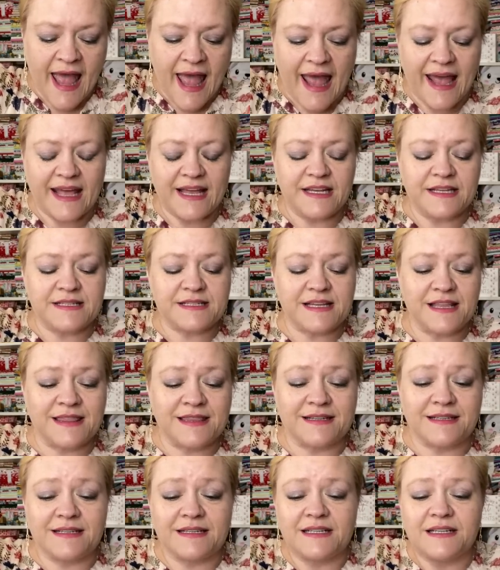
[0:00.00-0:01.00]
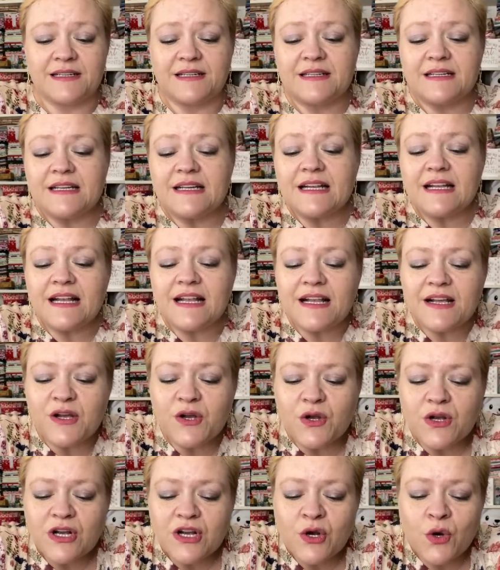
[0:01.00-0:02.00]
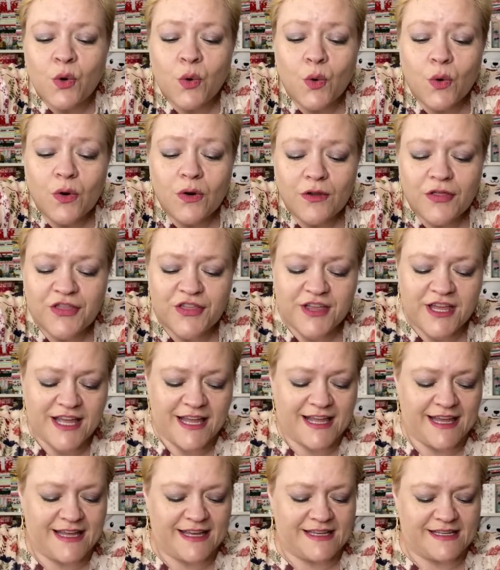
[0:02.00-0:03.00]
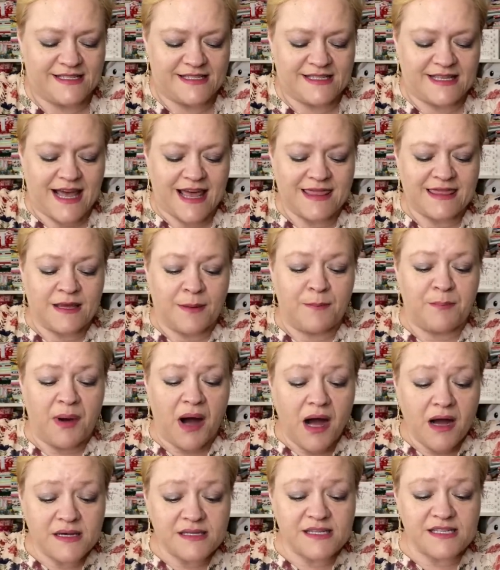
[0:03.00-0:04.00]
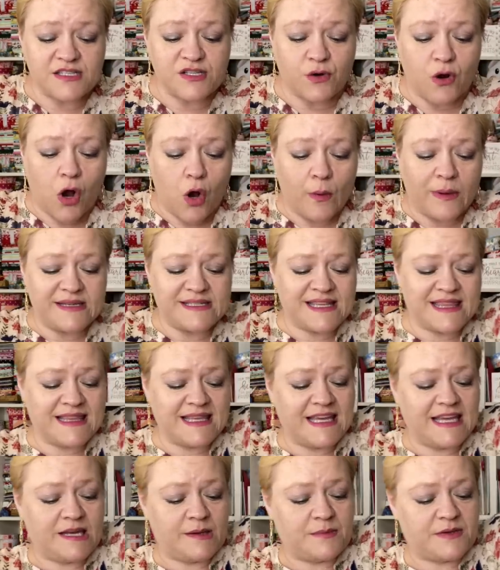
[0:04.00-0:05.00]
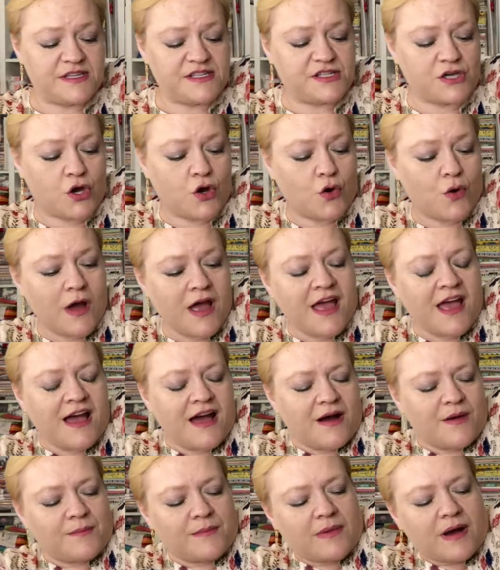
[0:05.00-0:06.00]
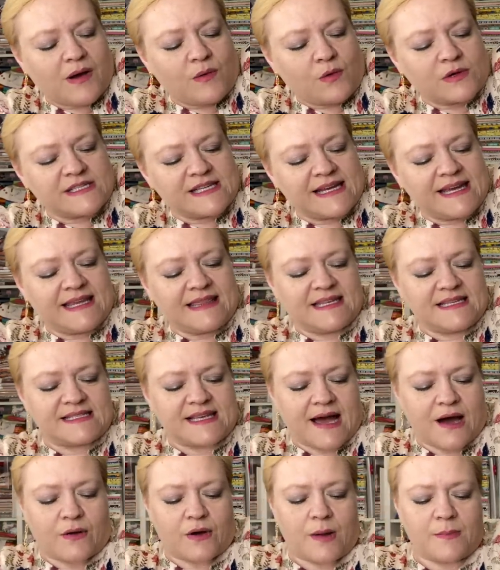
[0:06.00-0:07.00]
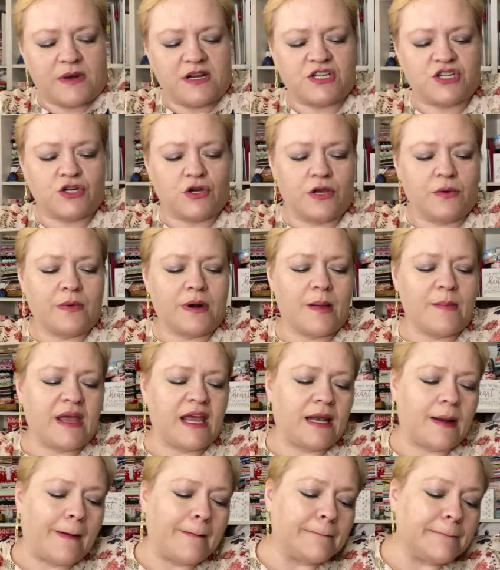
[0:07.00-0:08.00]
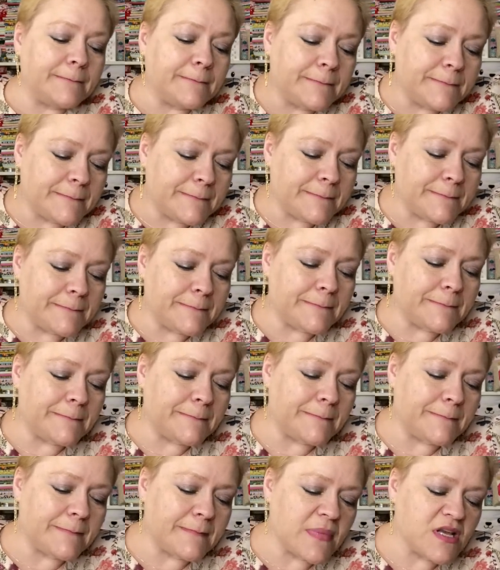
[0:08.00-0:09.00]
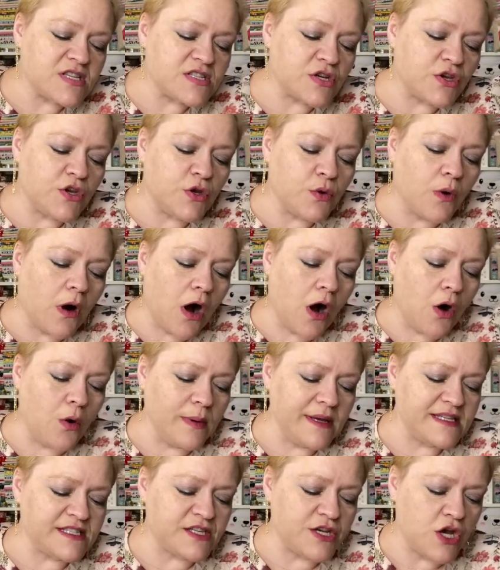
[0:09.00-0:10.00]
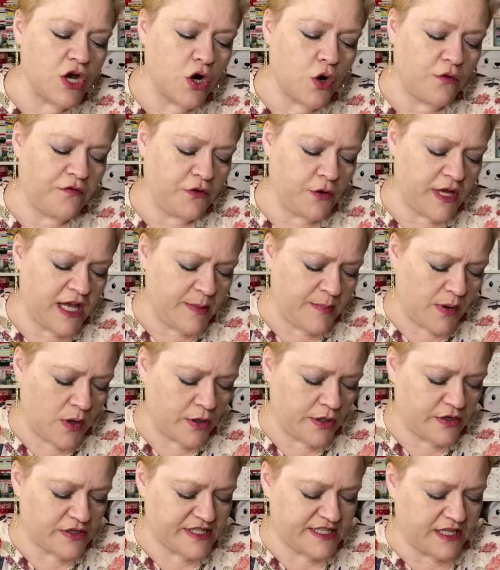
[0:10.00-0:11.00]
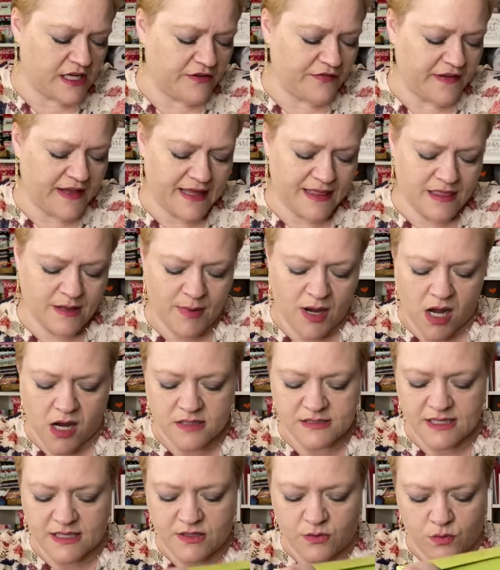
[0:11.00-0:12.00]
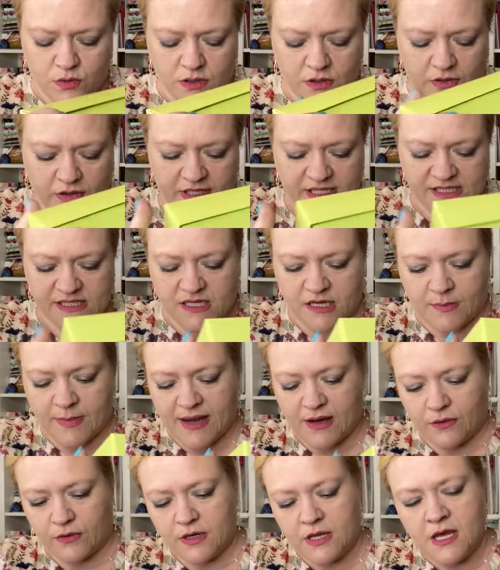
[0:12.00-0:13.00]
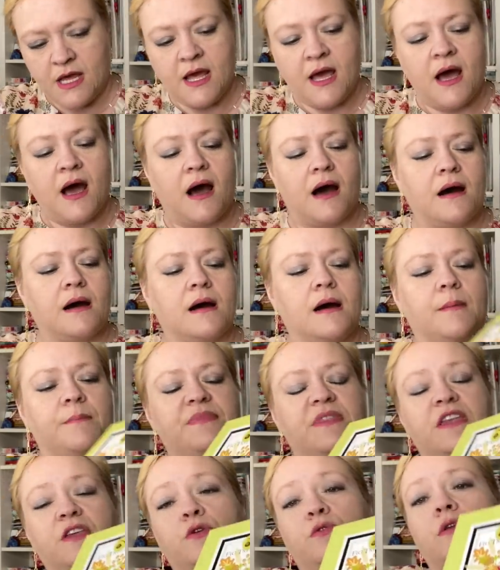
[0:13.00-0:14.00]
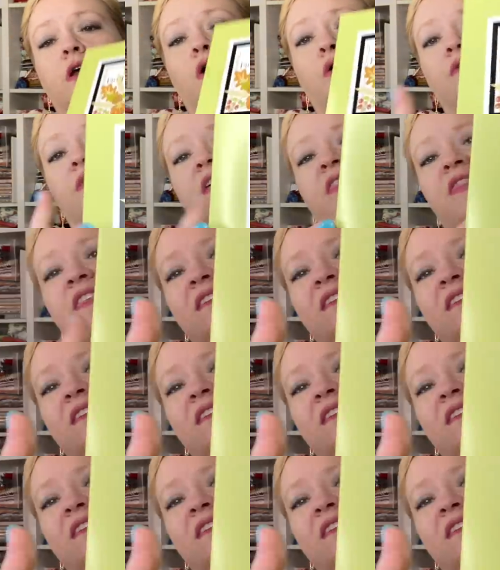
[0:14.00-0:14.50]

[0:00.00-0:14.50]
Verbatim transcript: And the cool thing is that the boxes are always themed. So once I get this out, I'm gonna show you what I mean. So you will always know, if you keep all your stuff in the box, I don't want all this to come out, um, then you know that